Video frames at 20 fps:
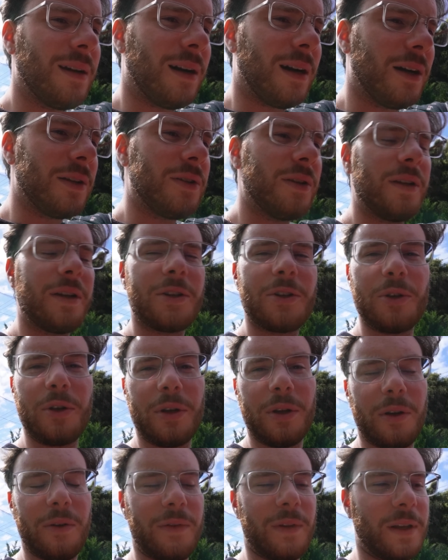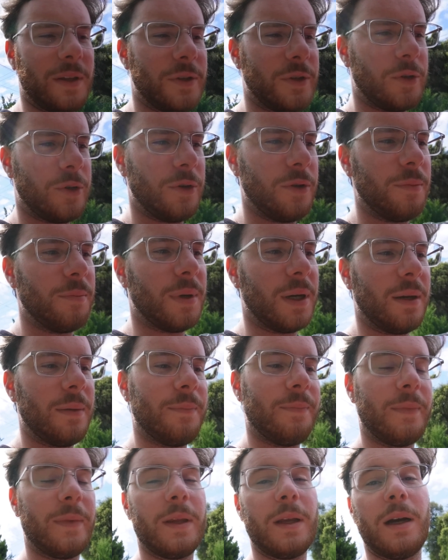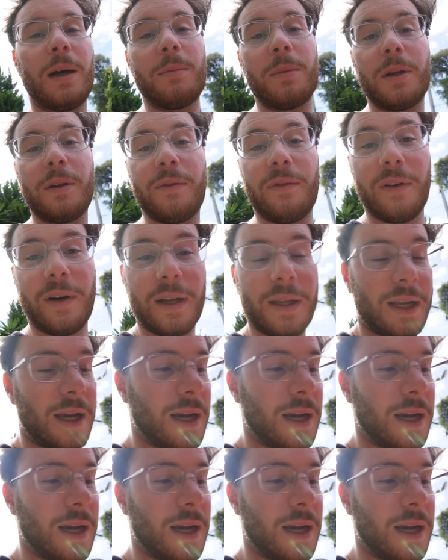I don't actually know if that's true, but I'm going to find